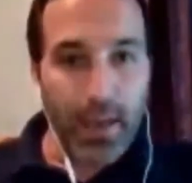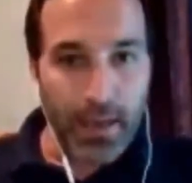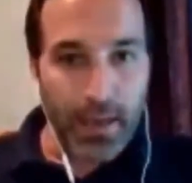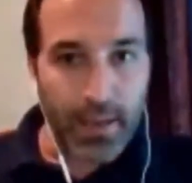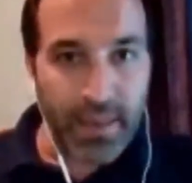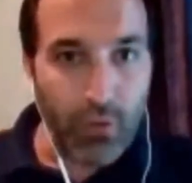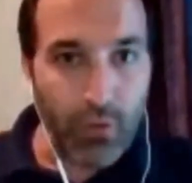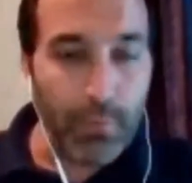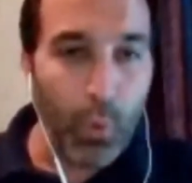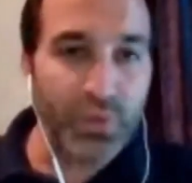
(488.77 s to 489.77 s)
uh, there
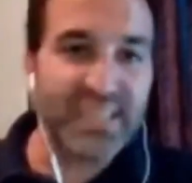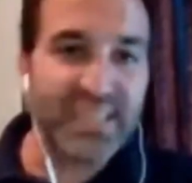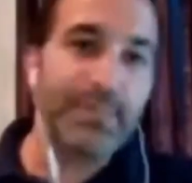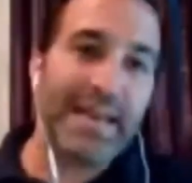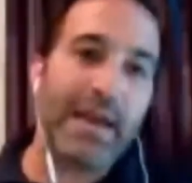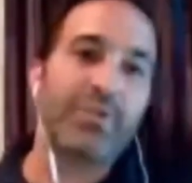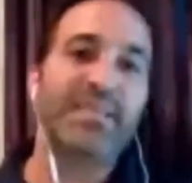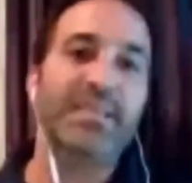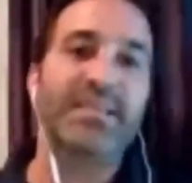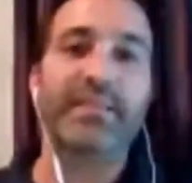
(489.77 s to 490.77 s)
are more
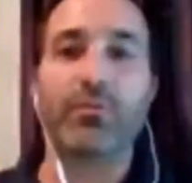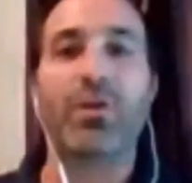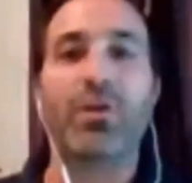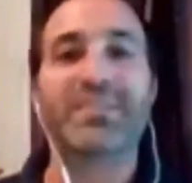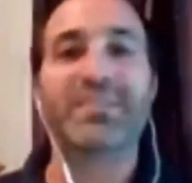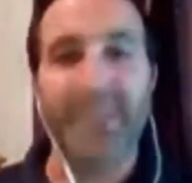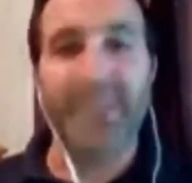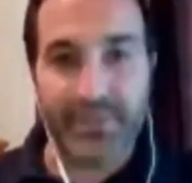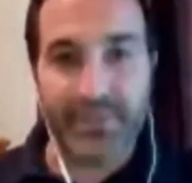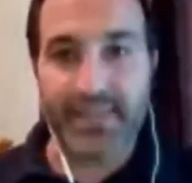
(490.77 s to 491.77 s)
similarities than there are
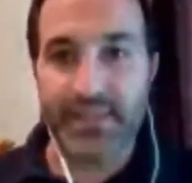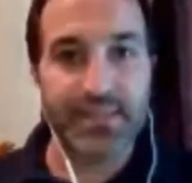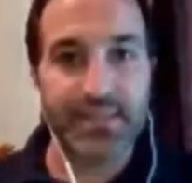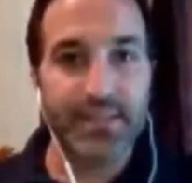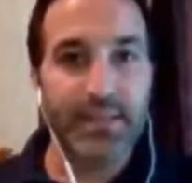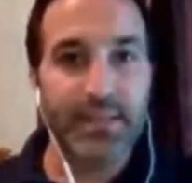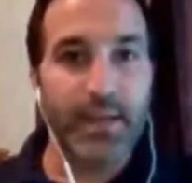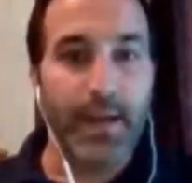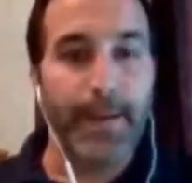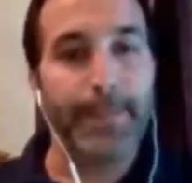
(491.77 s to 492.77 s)
differences.
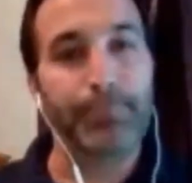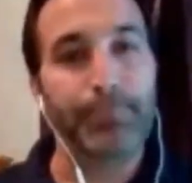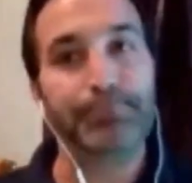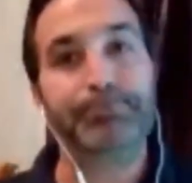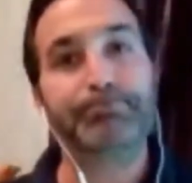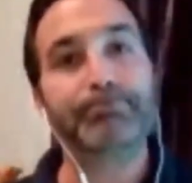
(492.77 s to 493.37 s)
Um,